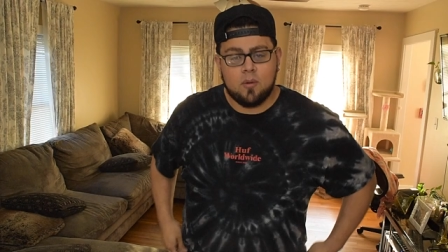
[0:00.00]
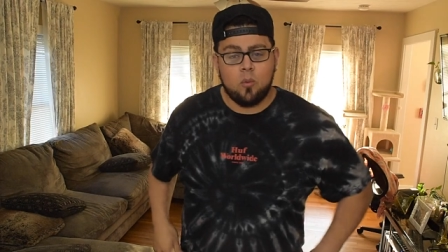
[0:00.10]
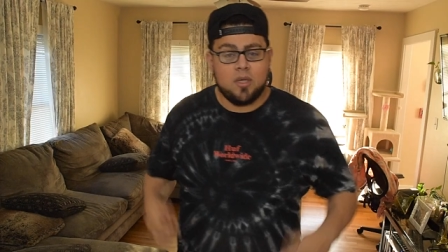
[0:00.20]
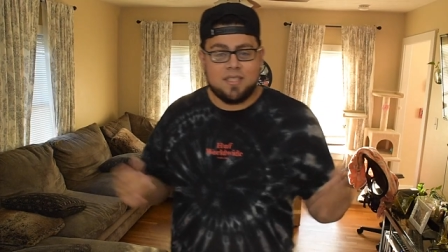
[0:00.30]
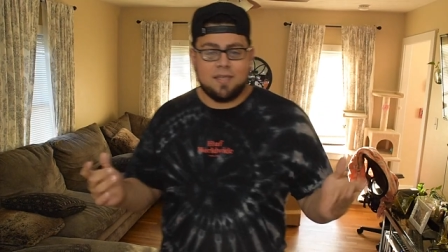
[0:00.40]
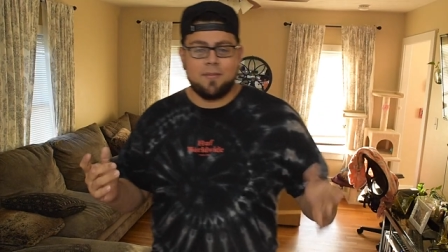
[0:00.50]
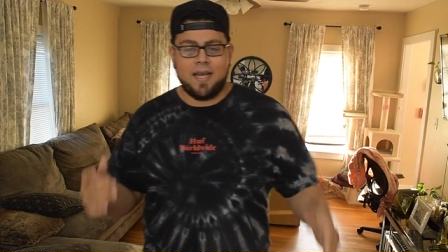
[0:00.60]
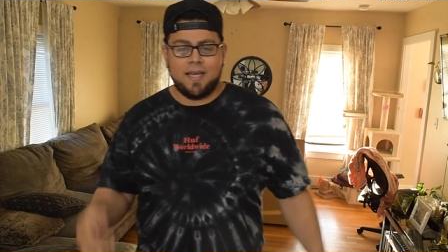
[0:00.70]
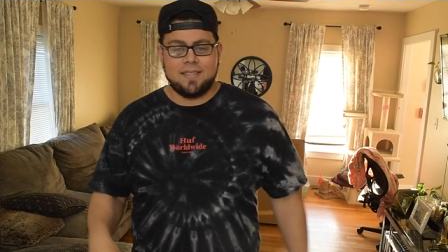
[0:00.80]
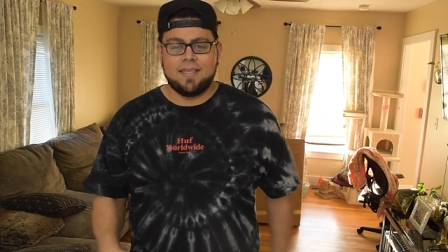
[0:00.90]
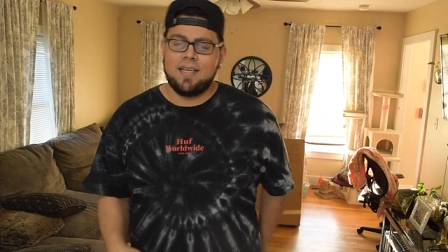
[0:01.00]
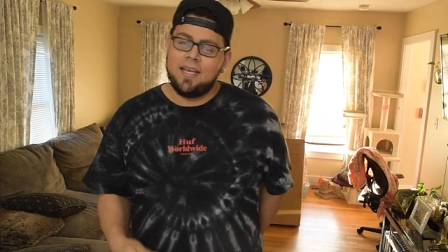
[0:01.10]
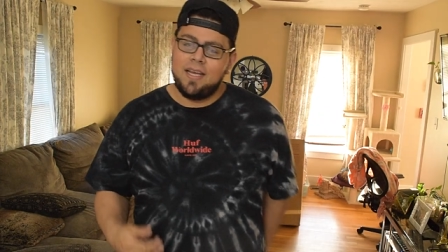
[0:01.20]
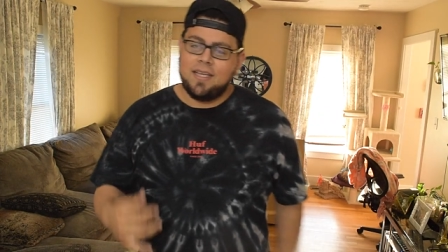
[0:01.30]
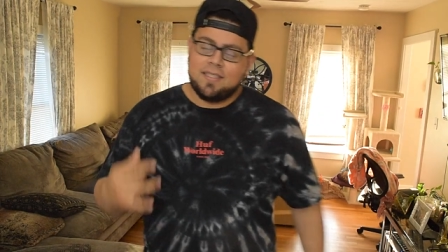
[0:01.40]
What's up guys?
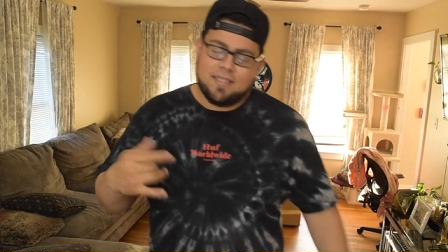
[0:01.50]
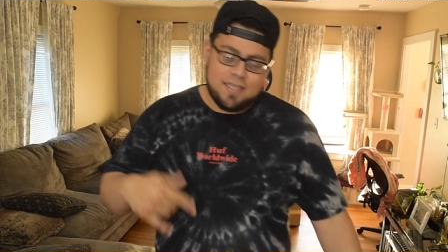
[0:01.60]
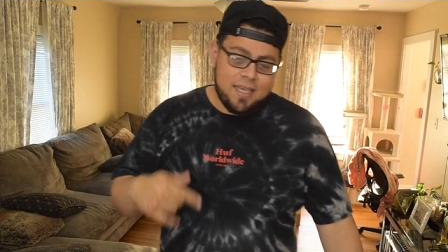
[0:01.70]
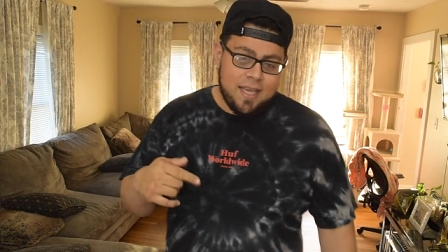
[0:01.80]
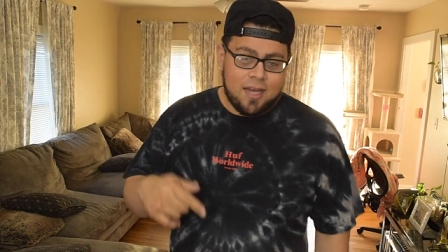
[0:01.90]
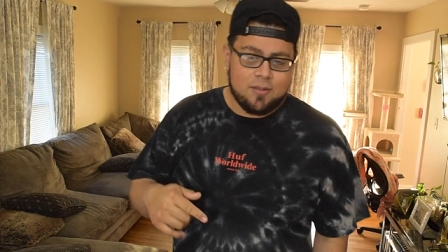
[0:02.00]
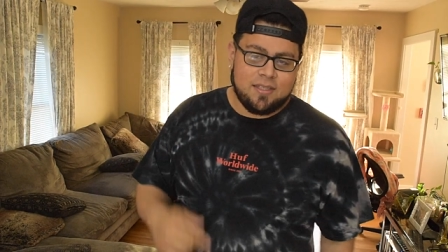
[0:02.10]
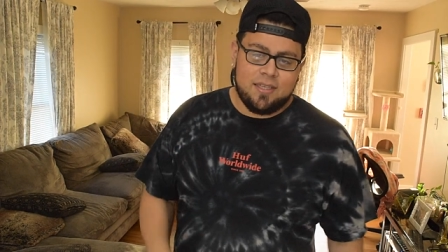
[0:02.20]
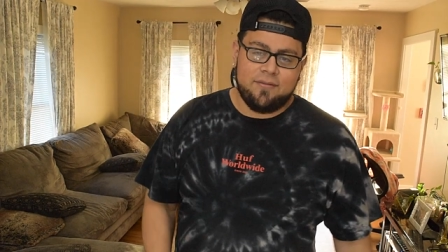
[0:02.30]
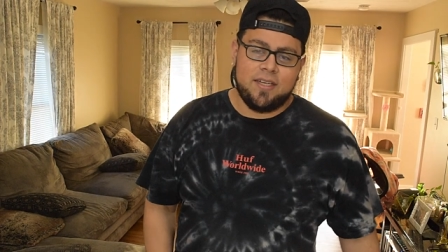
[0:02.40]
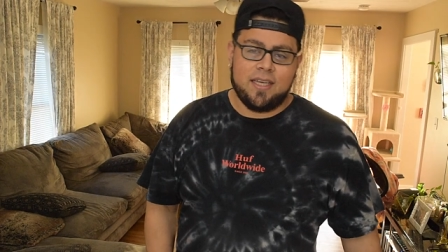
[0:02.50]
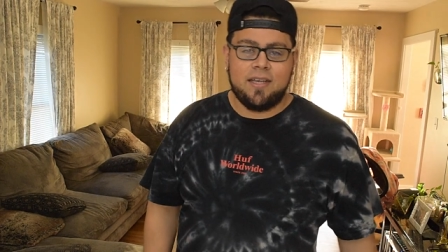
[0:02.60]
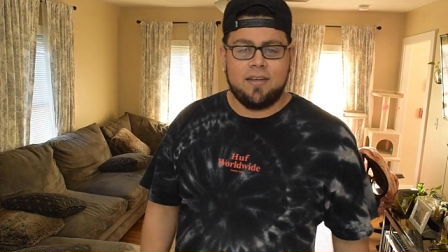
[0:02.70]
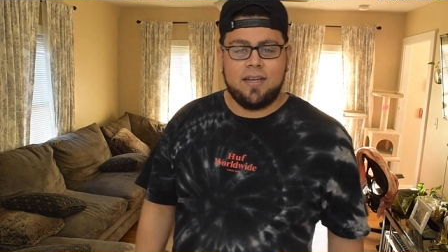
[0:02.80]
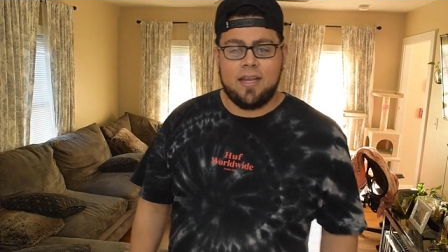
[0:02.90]
C House Livin'
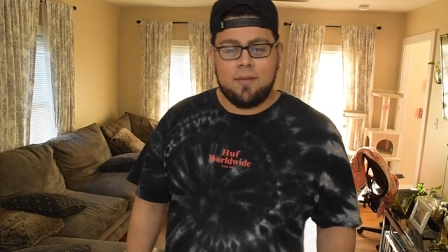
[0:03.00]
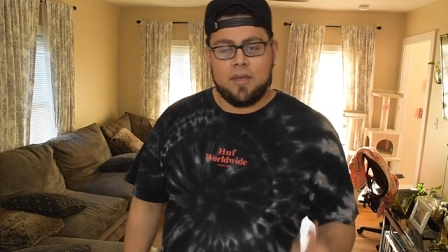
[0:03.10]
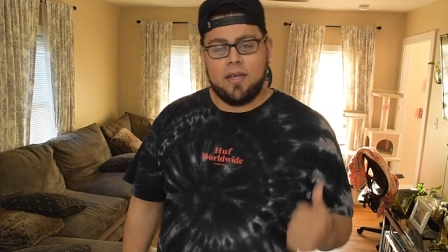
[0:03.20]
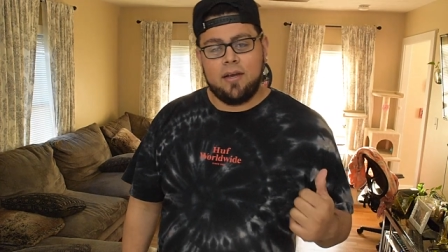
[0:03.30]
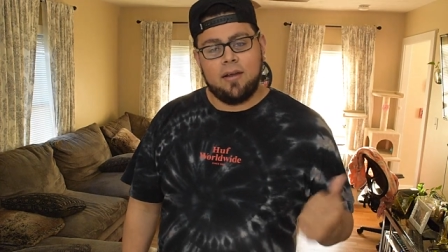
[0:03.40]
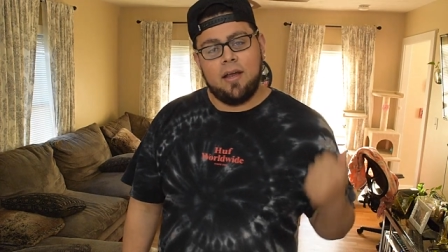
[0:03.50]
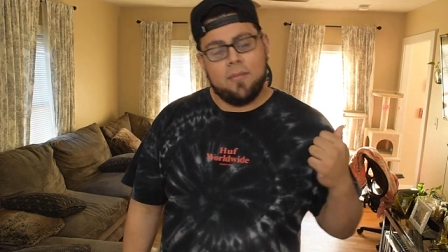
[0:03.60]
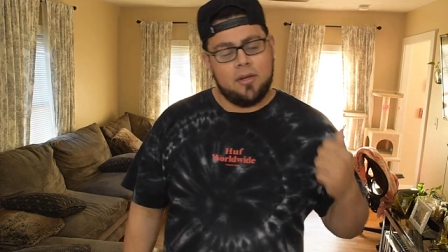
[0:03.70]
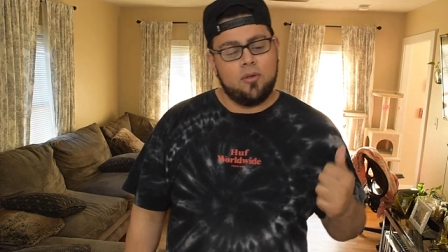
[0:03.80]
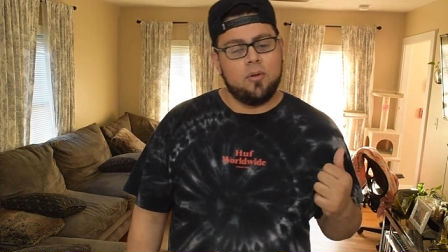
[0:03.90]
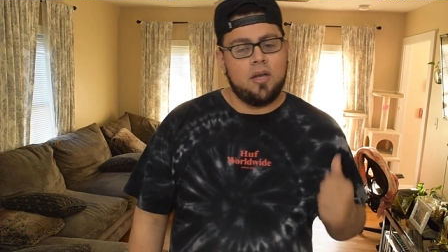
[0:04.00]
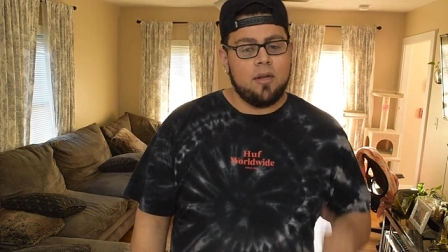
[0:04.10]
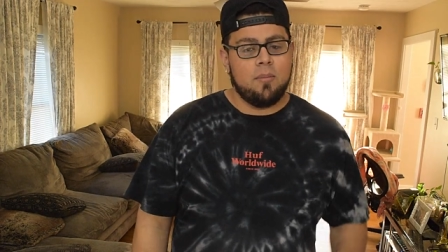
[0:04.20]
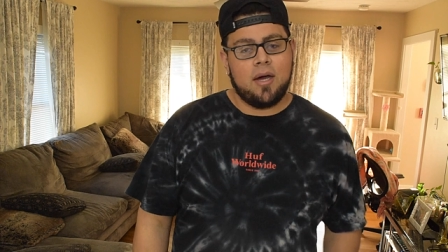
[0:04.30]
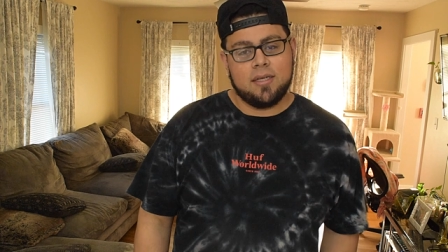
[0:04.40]
here and I'm here. I'm going to do an
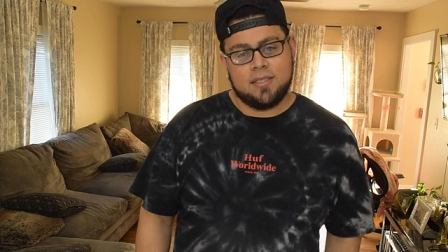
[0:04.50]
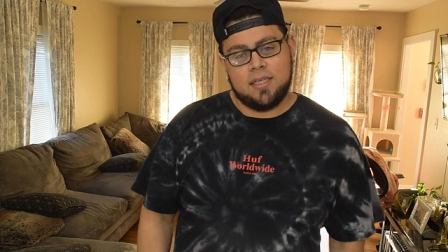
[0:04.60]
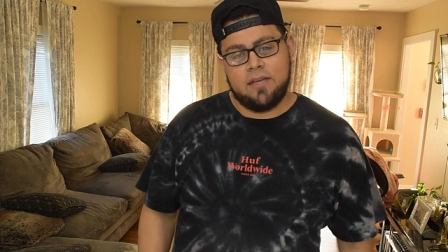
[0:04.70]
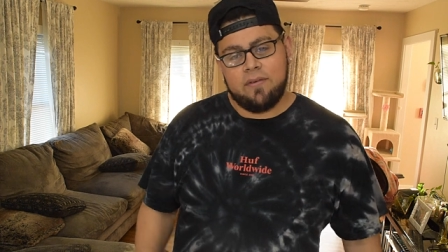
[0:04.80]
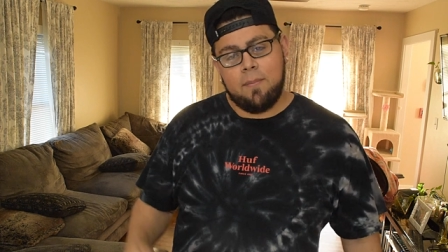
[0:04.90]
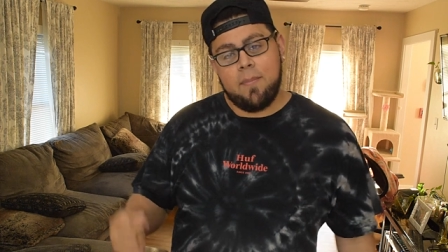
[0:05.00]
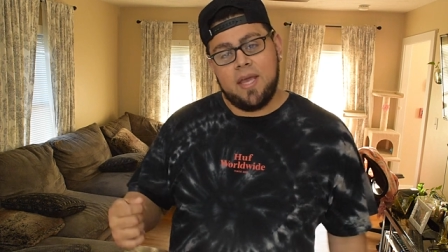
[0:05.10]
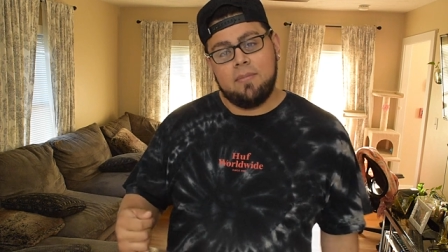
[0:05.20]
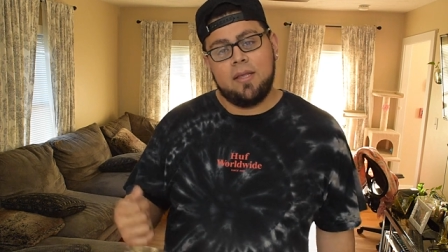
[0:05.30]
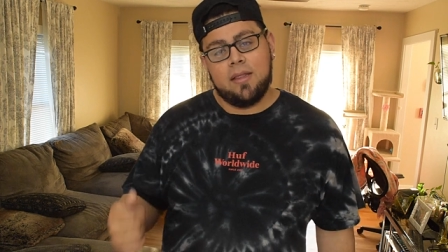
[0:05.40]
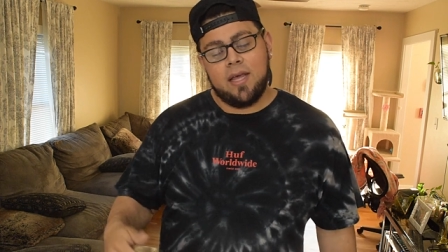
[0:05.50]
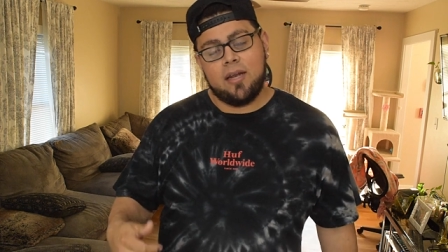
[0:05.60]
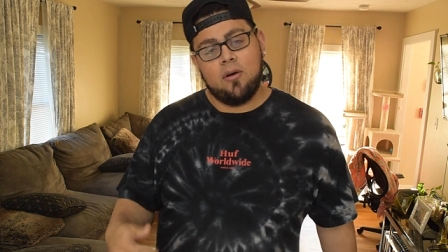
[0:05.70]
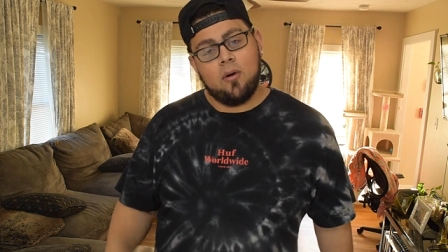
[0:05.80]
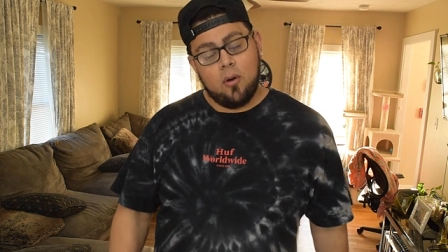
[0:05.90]
unboxing of a
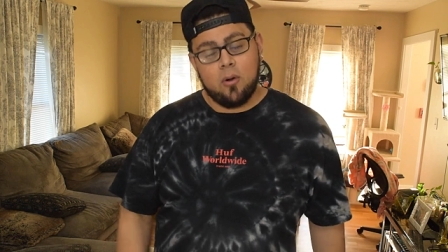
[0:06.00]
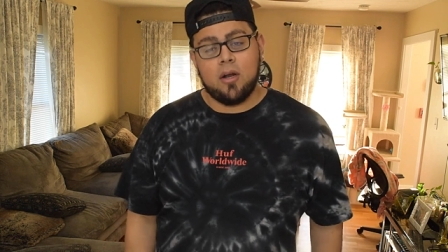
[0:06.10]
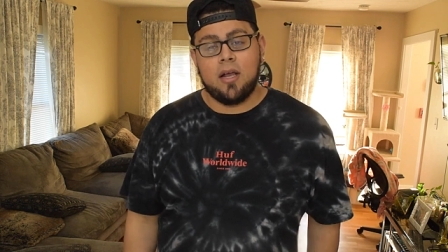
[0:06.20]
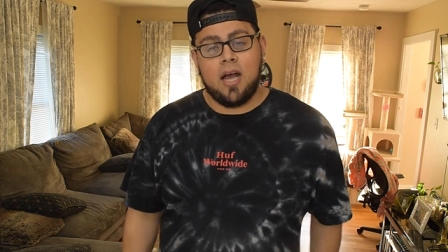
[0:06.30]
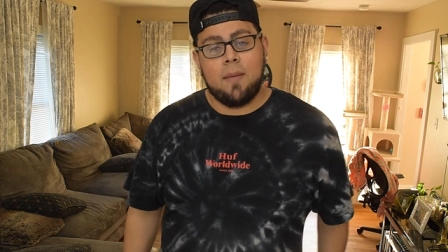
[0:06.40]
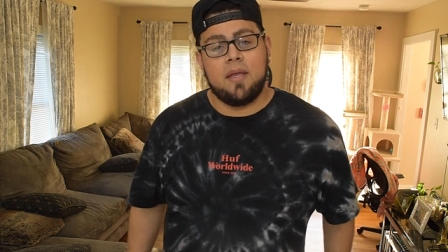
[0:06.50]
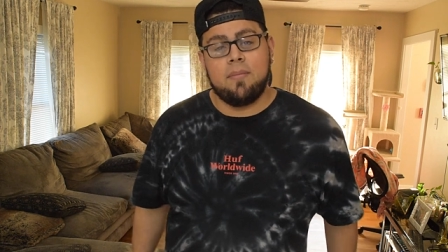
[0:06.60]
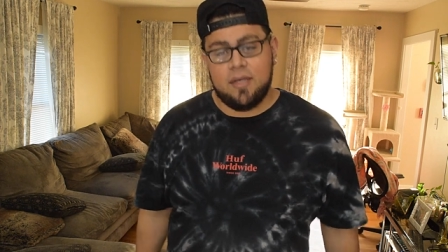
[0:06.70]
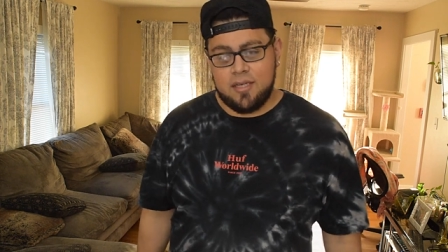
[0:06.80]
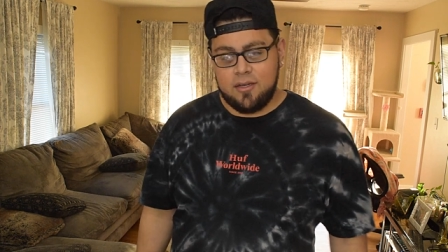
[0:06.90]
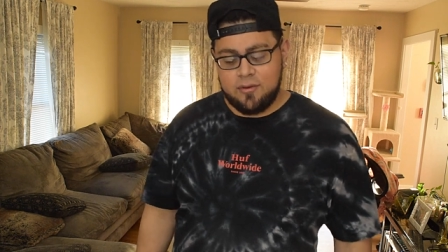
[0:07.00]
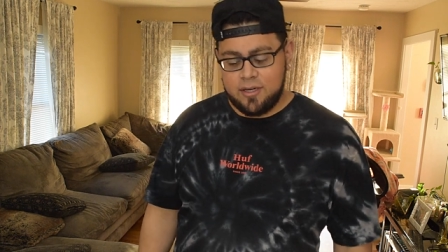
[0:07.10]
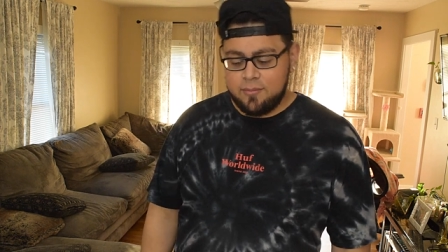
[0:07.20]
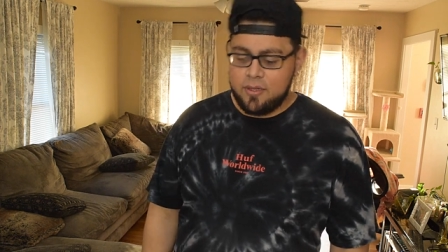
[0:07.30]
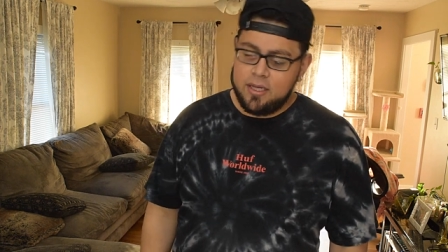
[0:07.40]
Babyletto Origami Mini
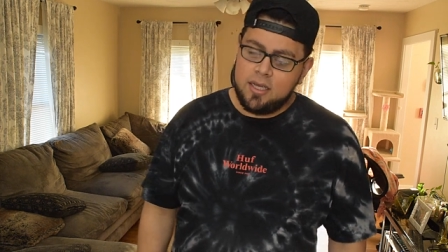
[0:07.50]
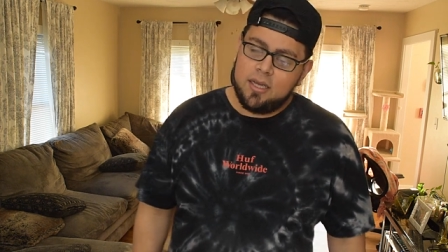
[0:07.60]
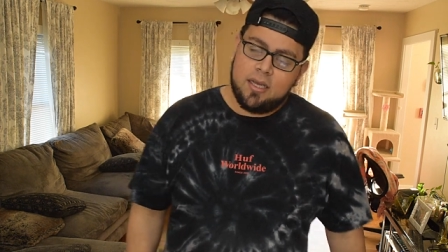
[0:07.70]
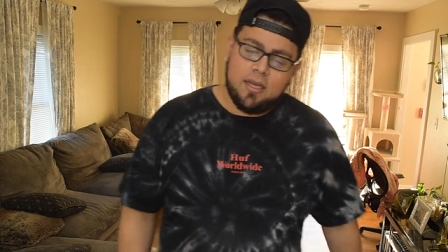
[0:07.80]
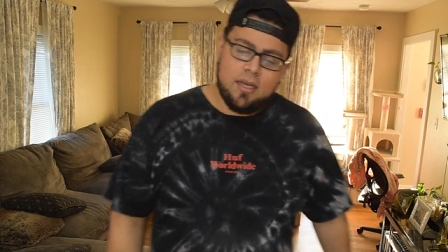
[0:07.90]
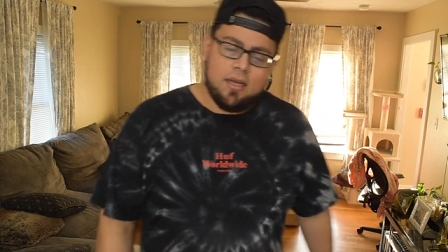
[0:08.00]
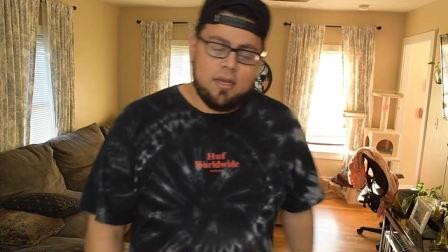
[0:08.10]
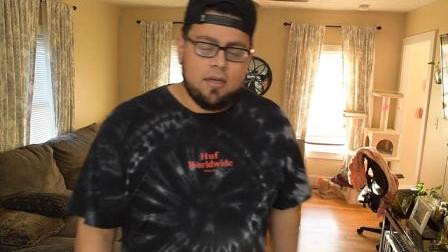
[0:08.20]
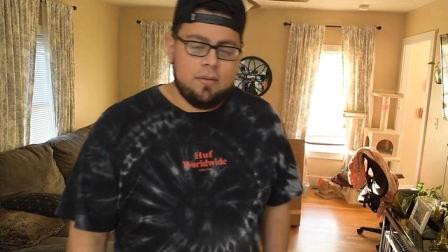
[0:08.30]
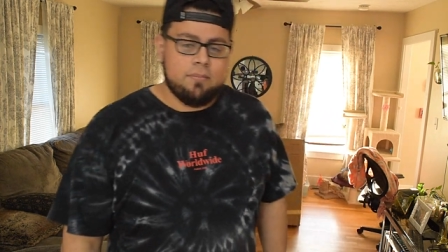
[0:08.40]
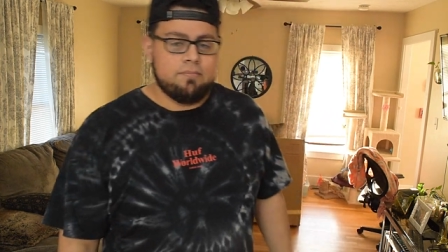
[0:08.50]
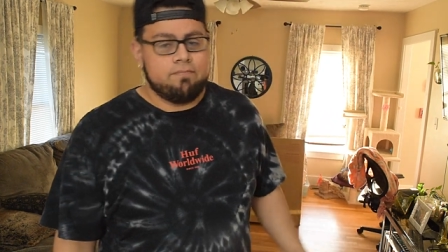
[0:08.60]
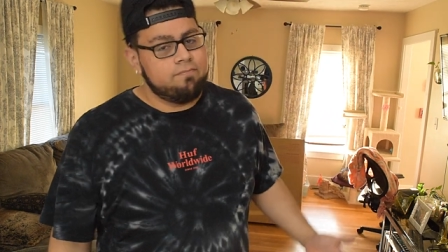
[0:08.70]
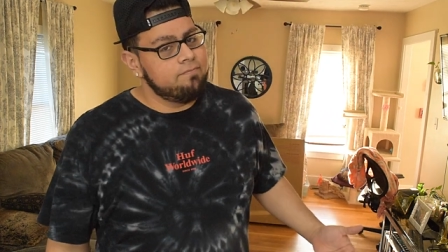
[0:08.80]
Crib. Um,